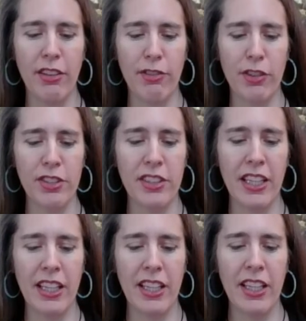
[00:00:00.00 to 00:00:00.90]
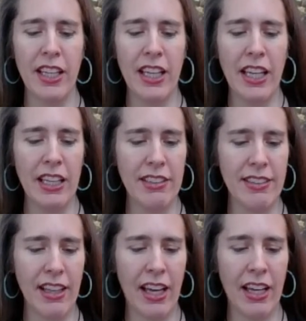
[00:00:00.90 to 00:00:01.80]
the first thing
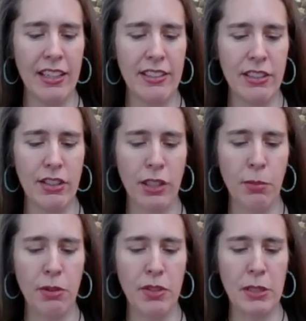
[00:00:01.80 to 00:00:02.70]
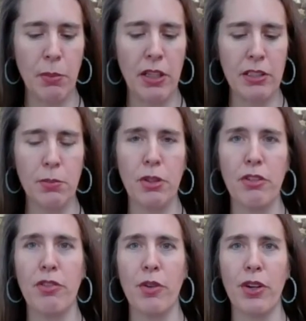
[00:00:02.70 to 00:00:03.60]
is that you're going to be
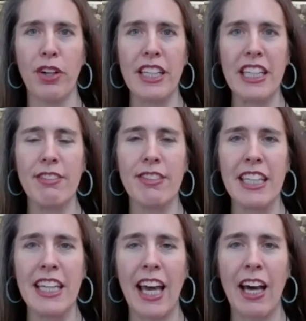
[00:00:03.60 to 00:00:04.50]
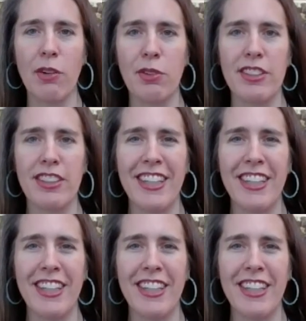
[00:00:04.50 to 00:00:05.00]
responsible for evening out